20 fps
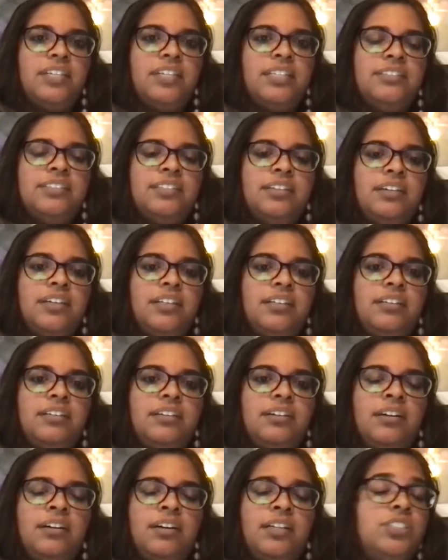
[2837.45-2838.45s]
It's on
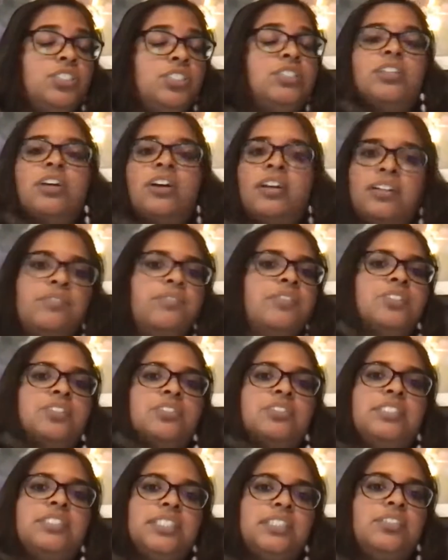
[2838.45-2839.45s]
just
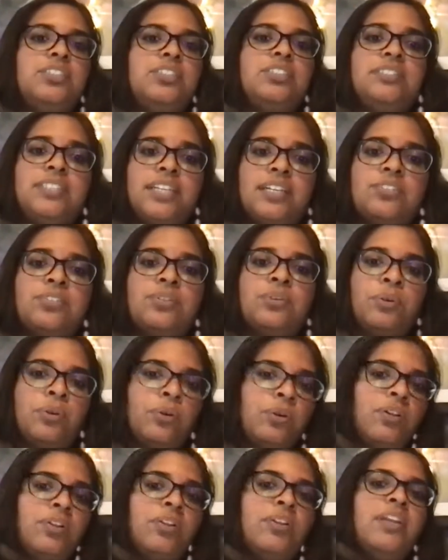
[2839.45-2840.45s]
artificial intelligence as a
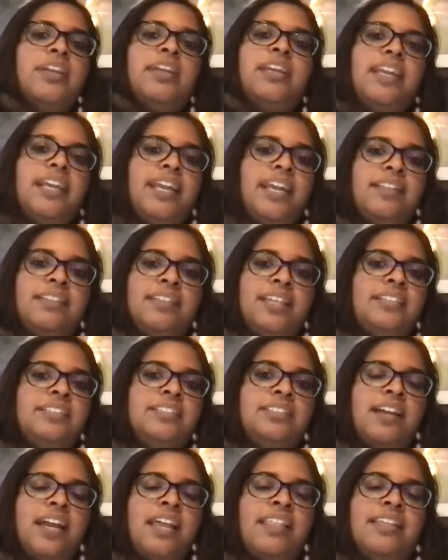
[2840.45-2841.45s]
whole. And
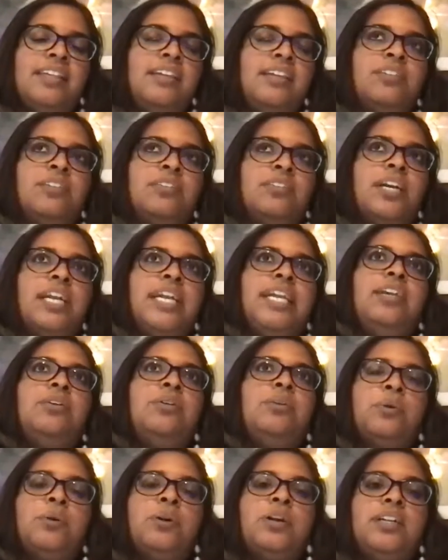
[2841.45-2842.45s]
that's, I think, a great
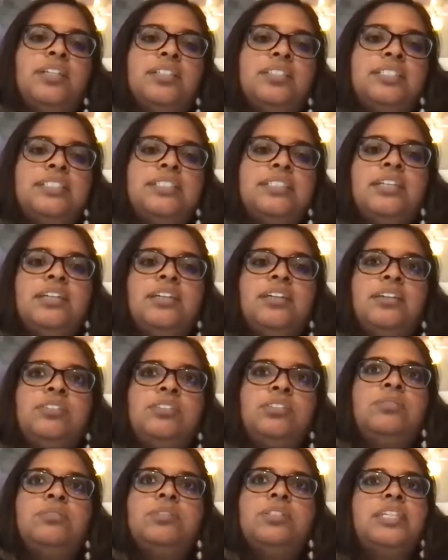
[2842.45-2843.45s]
course
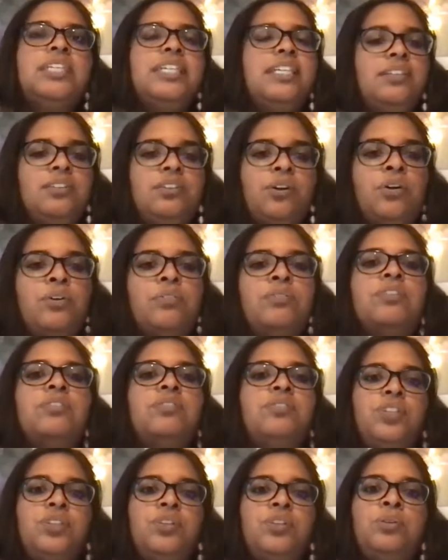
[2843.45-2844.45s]
to really get an
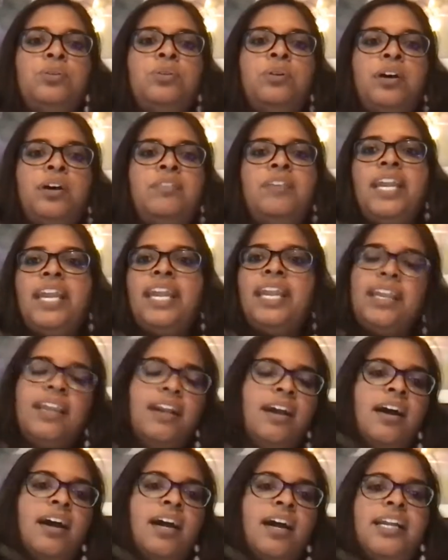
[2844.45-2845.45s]
overview of
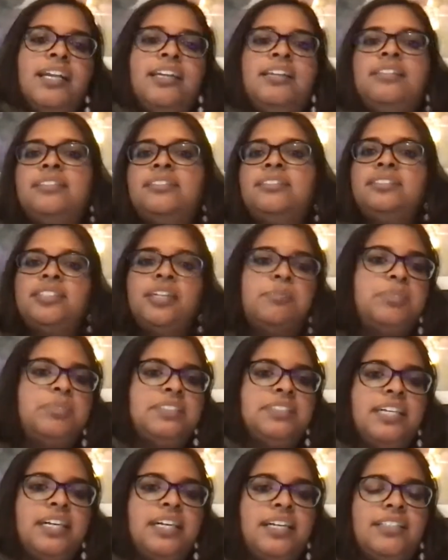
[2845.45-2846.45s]
AI, the
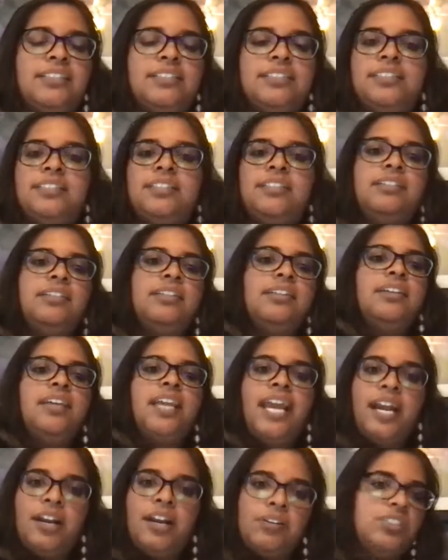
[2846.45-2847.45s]
subsets, and
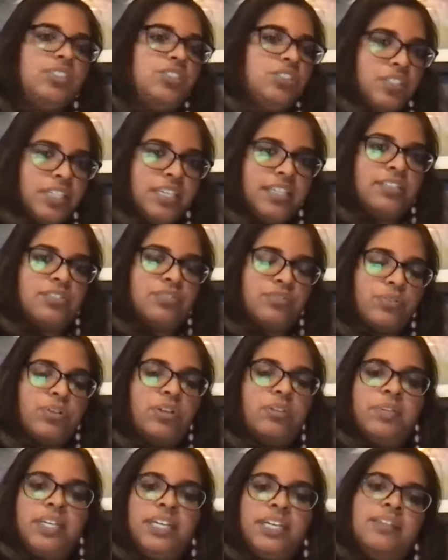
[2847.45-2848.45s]
how it's
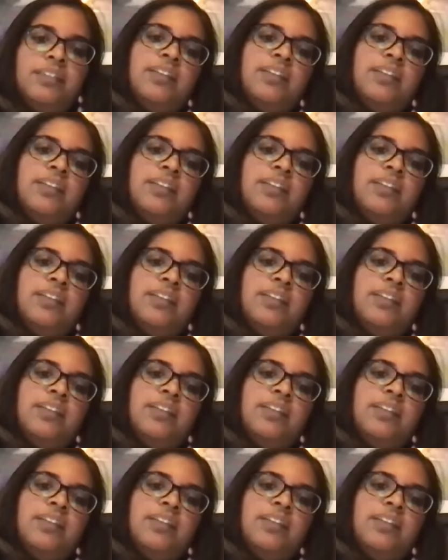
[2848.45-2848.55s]
transforming.